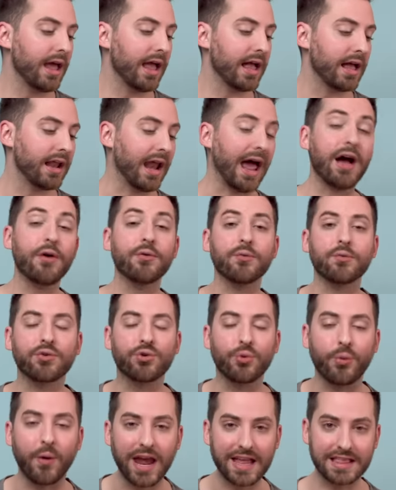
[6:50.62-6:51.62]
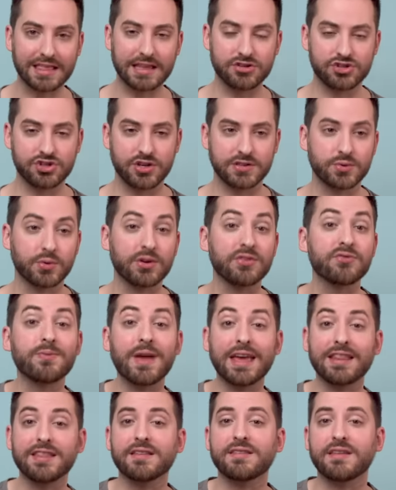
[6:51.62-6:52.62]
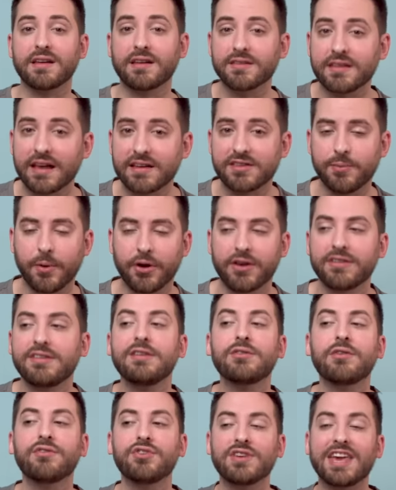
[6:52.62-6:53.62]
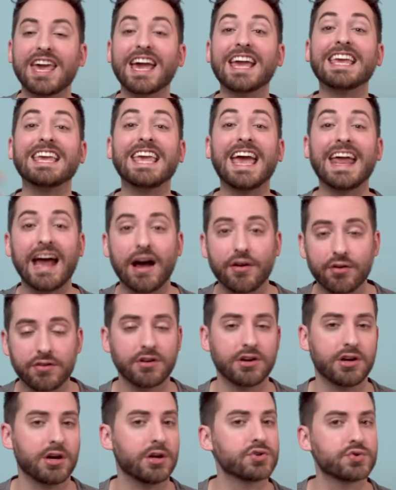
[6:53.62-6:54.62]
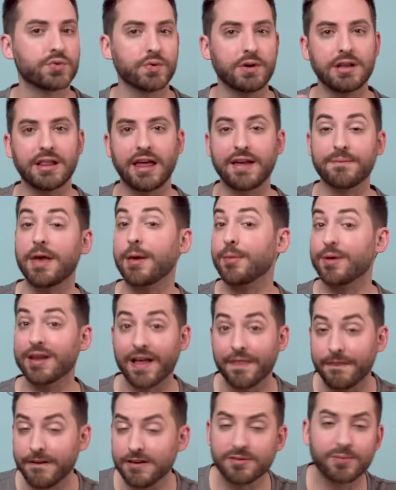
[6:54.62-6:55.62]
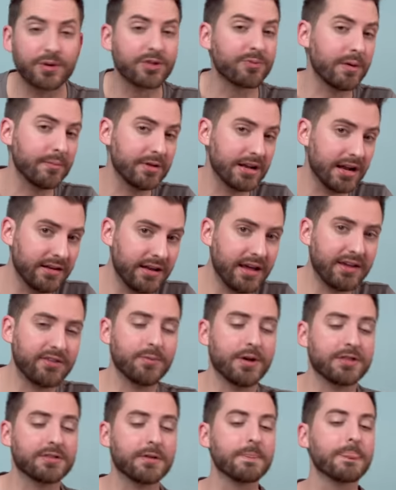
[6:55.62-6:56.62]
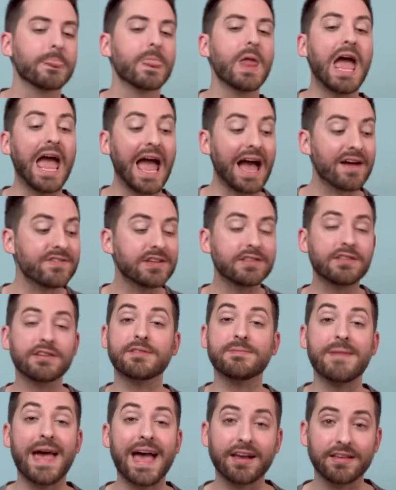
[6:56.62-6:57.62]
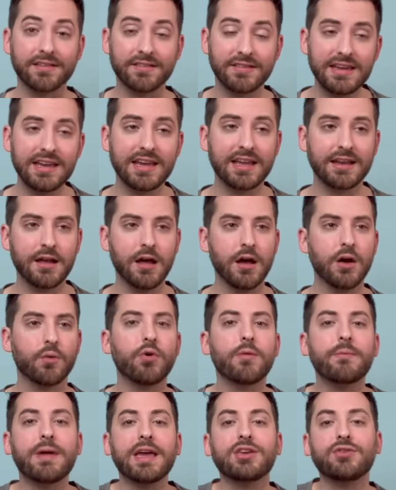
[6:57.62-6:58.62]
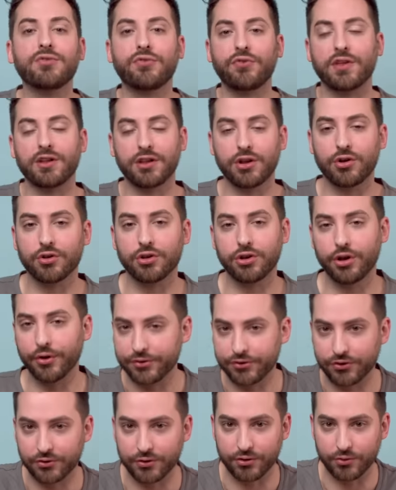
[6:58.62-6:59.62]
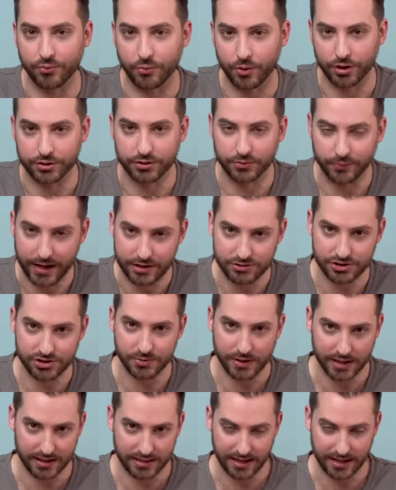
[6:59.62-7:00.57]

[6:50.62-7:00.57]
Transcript: And how great that she sort of made this accessible, because even if you can't get out of the country, like maybe not this month, maybe not next month, having this magazine will make you feel a little closer to the world around you, I